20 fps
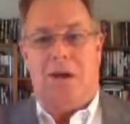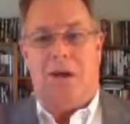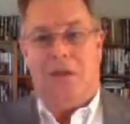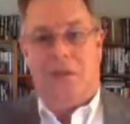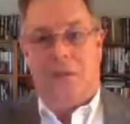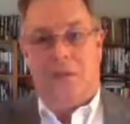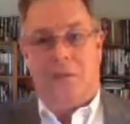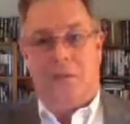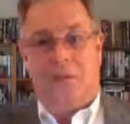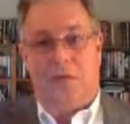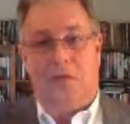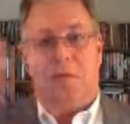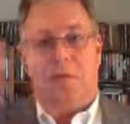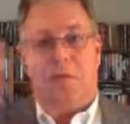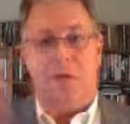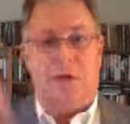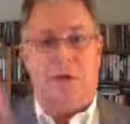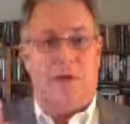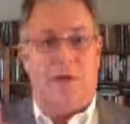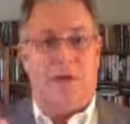Heads-up
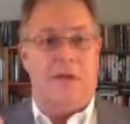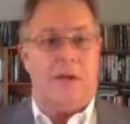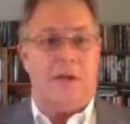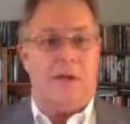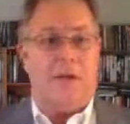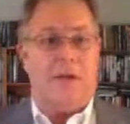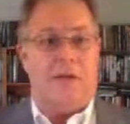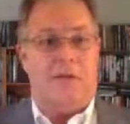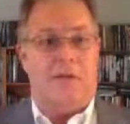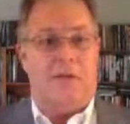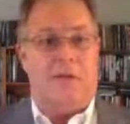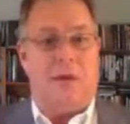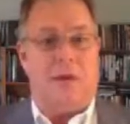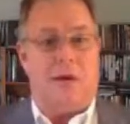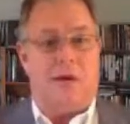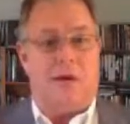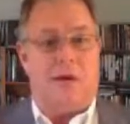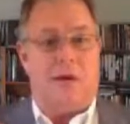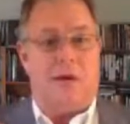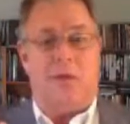display like in a
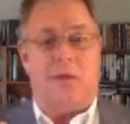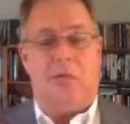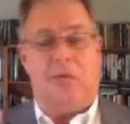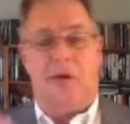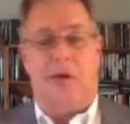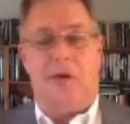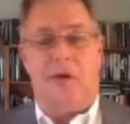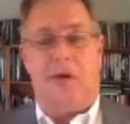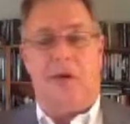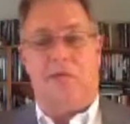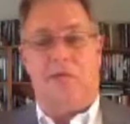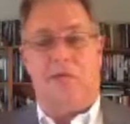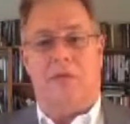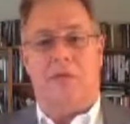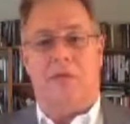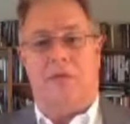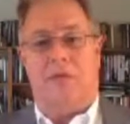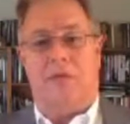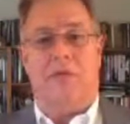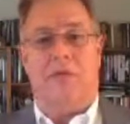fighter
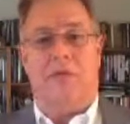airplane,